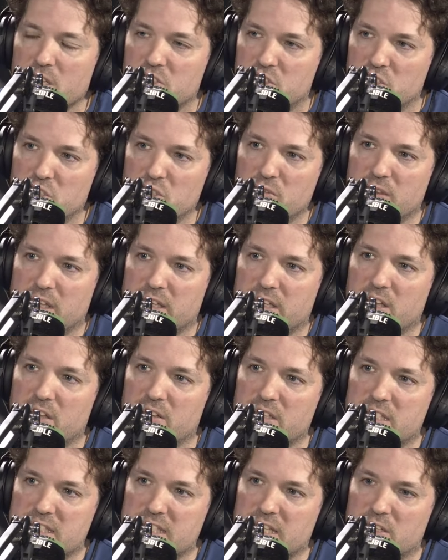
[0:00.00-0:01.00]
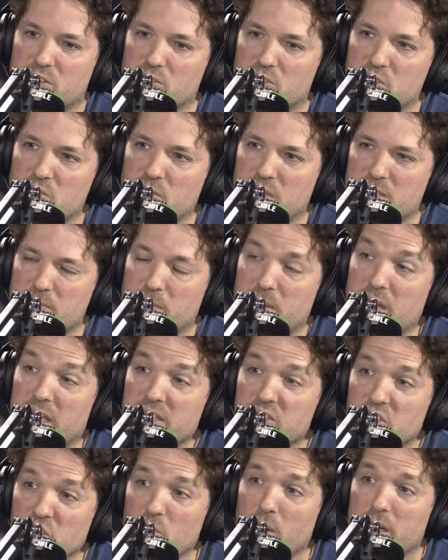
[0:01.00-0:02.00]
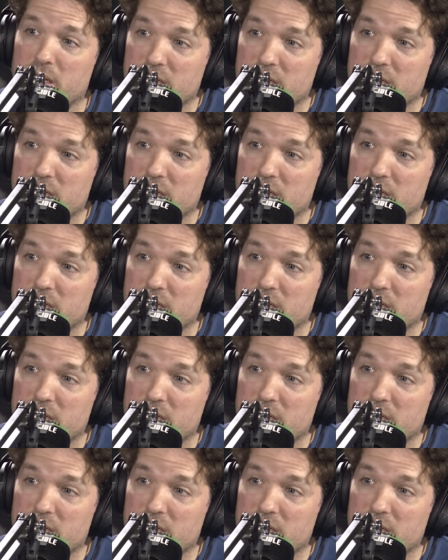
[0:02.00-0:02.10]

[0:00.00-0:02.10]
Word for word: Do you then kind of stick or twist? But I do